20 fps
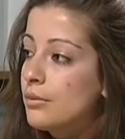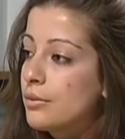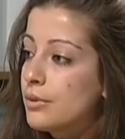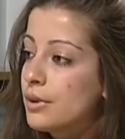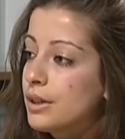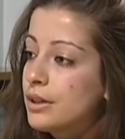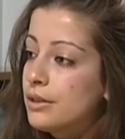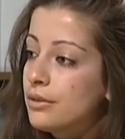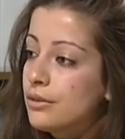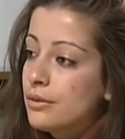
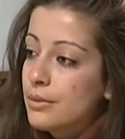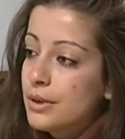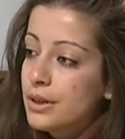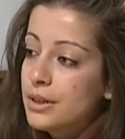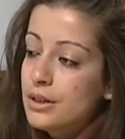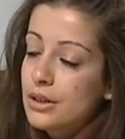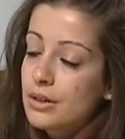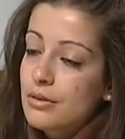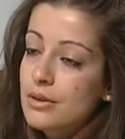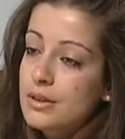work in the
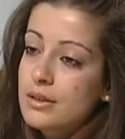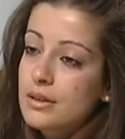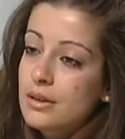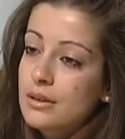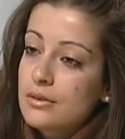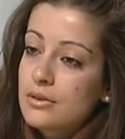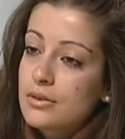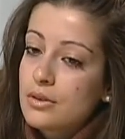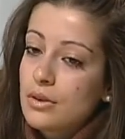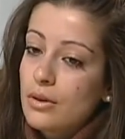Red
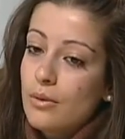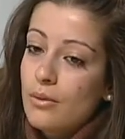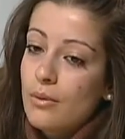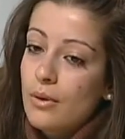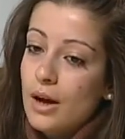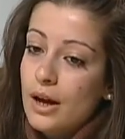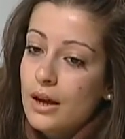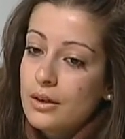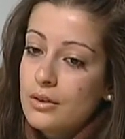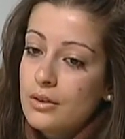Crescent,
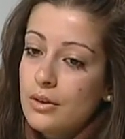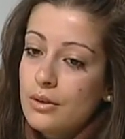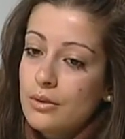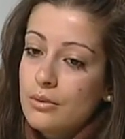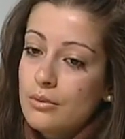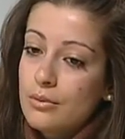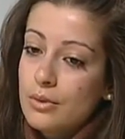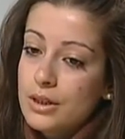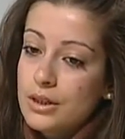so I know